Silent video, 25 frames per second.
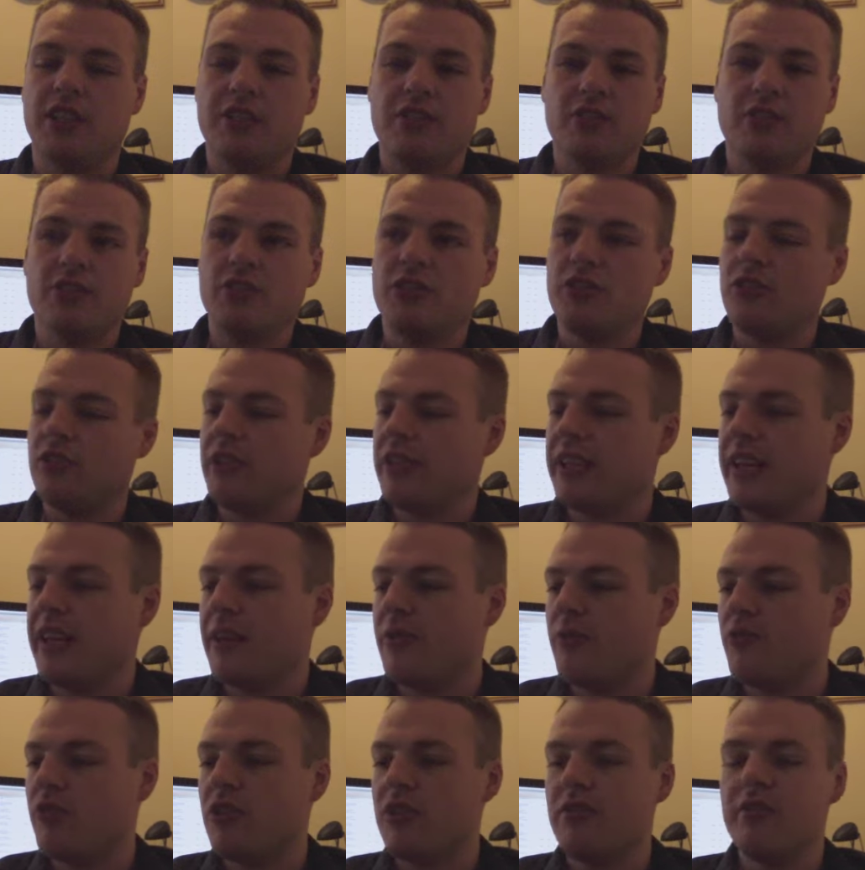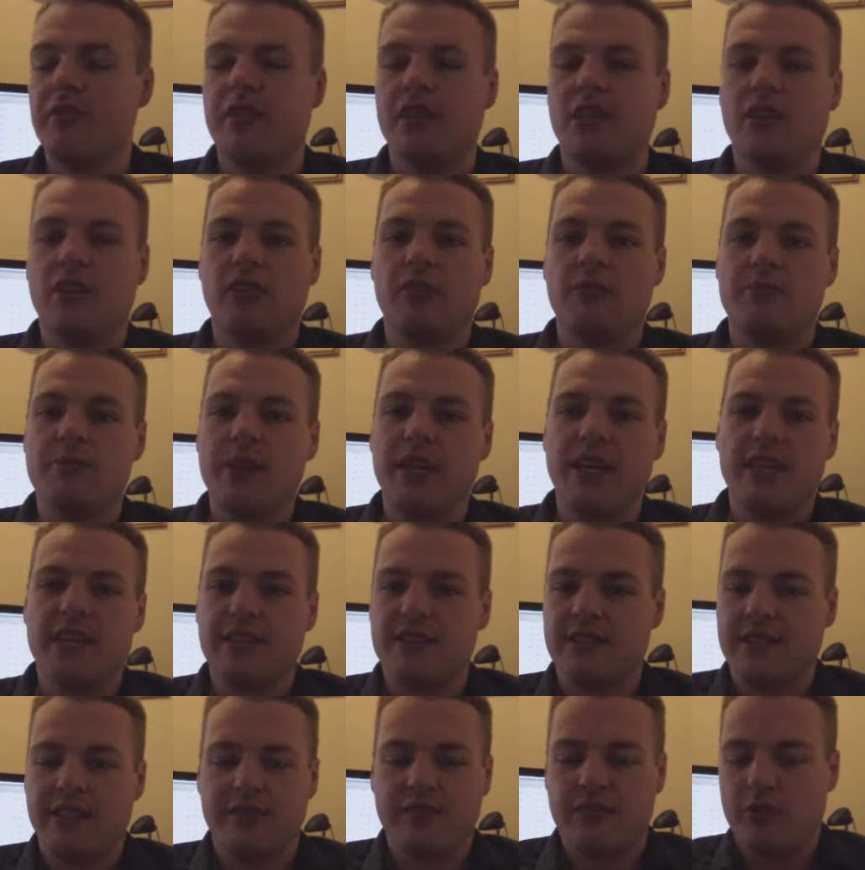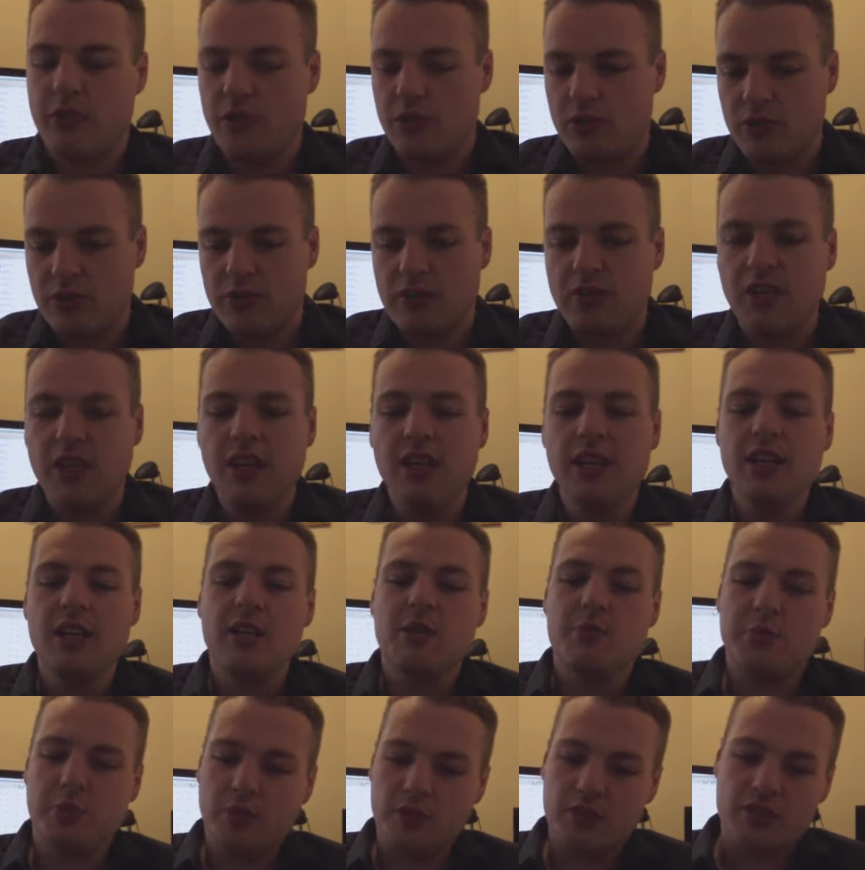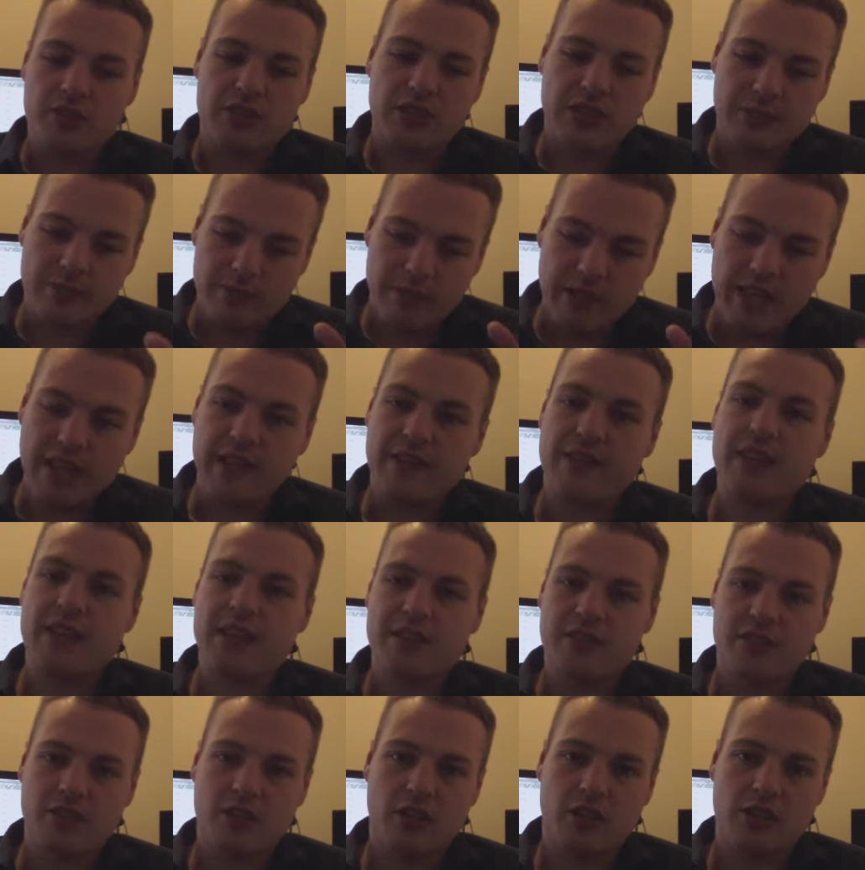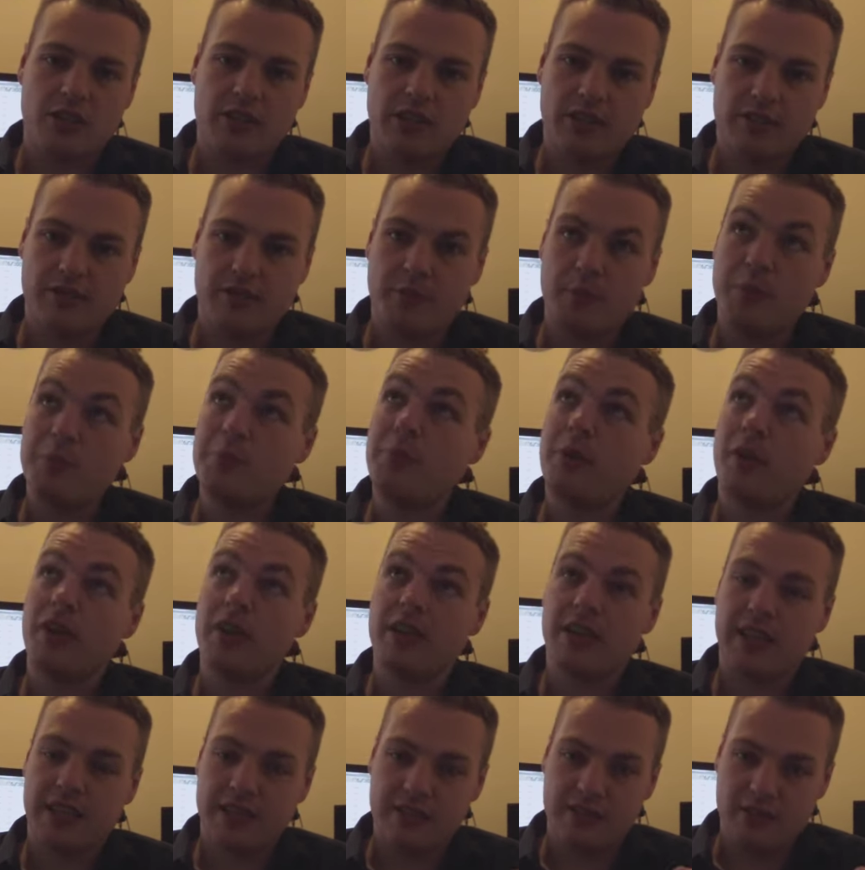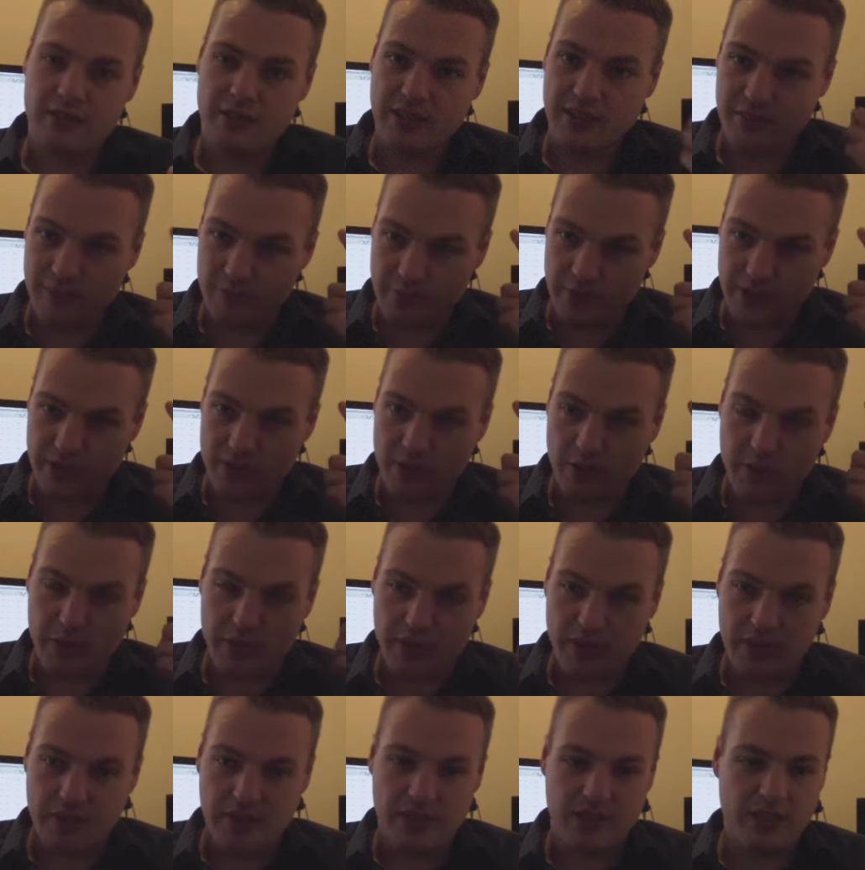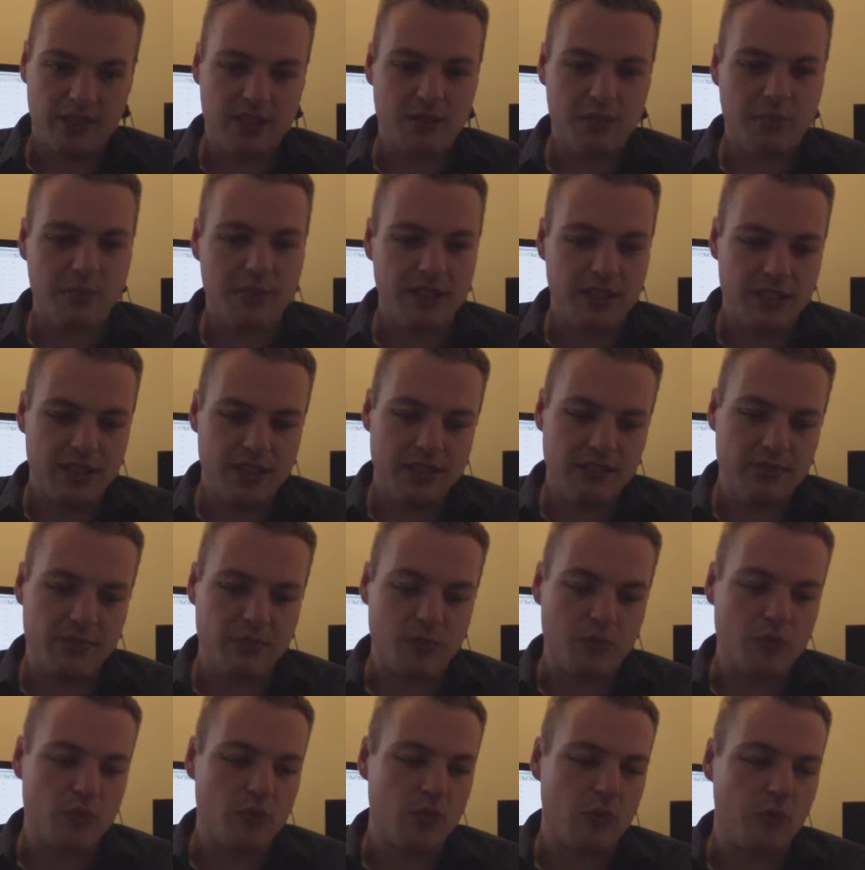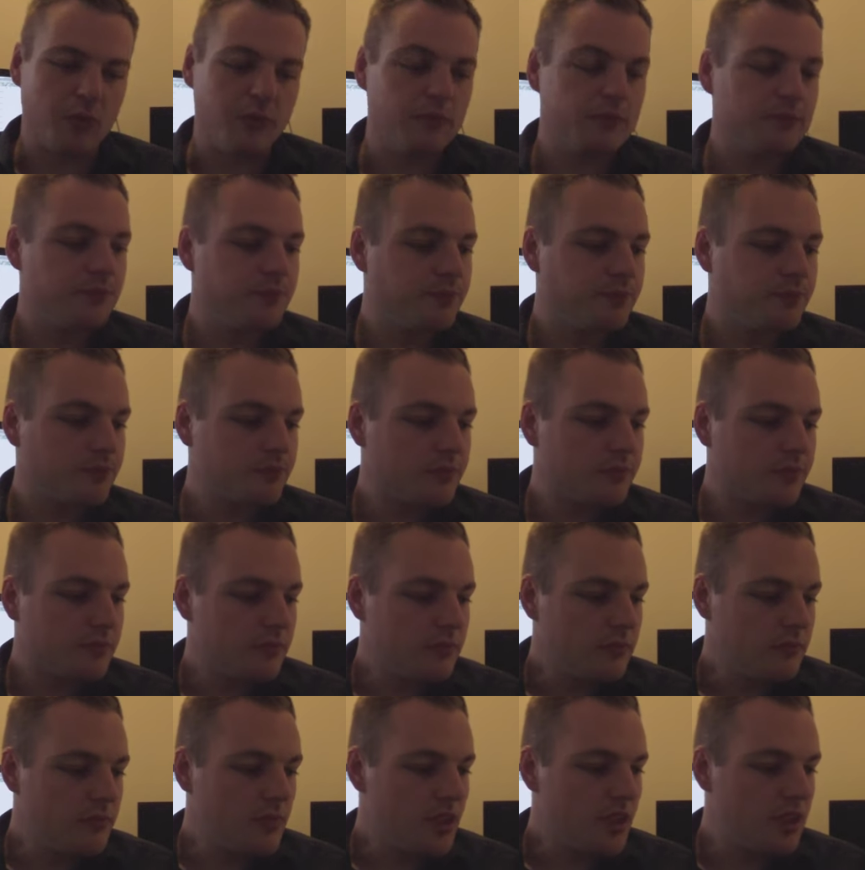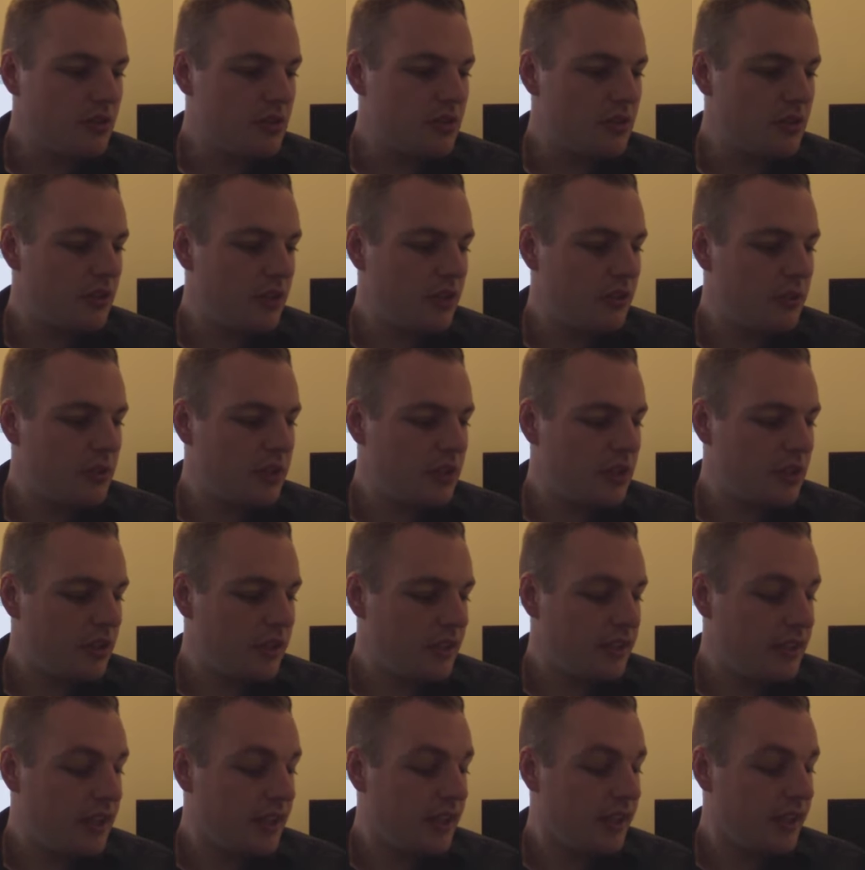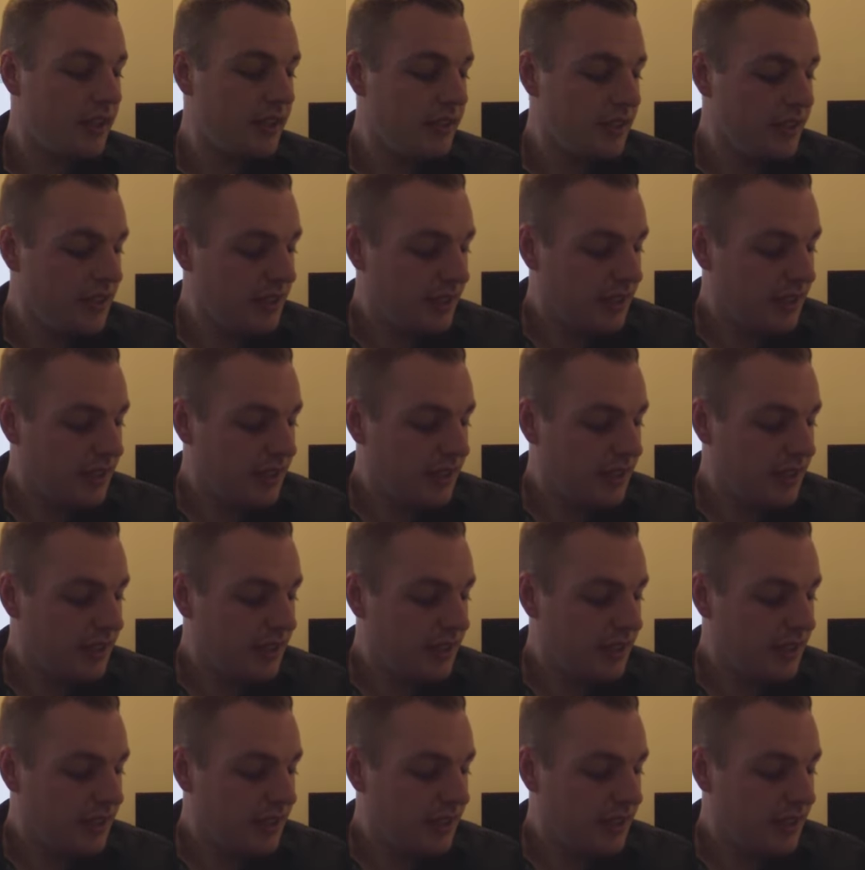and I just couldn't get rid of it or make it sound very good. But I'm getting that sorted for my podcast that I'll be doing in a completely different room. So yeah,